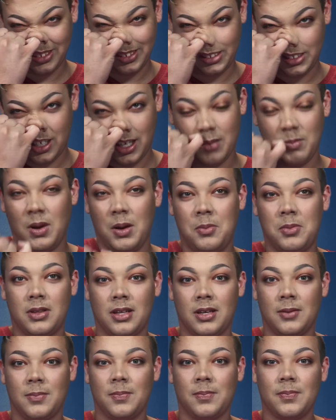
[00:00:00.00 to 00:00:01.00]
I came up
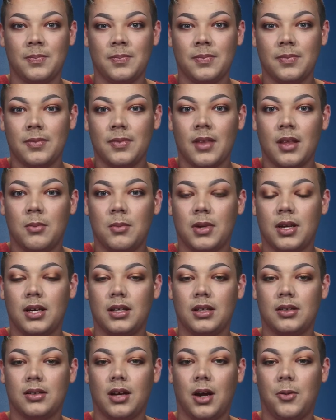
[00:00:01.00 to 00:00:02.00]
with it
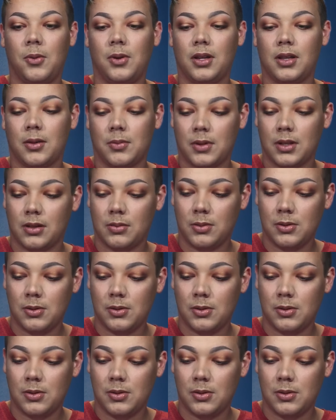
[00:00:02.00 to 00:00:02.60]
because I wanted something